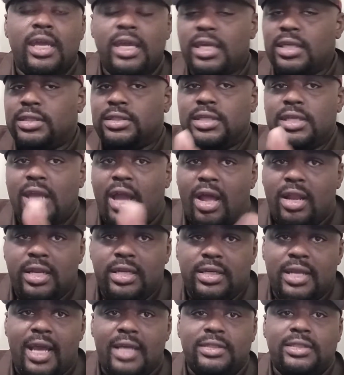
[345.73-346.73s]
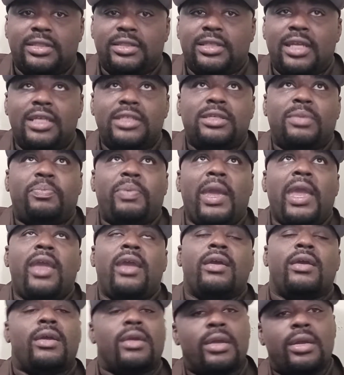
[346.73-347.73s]
He all he does is
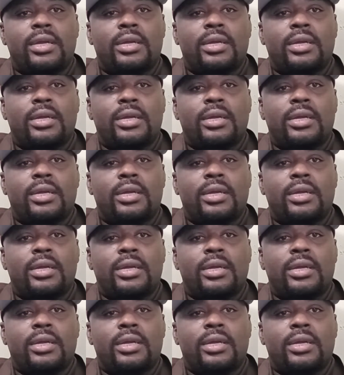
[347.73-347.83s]
disappear.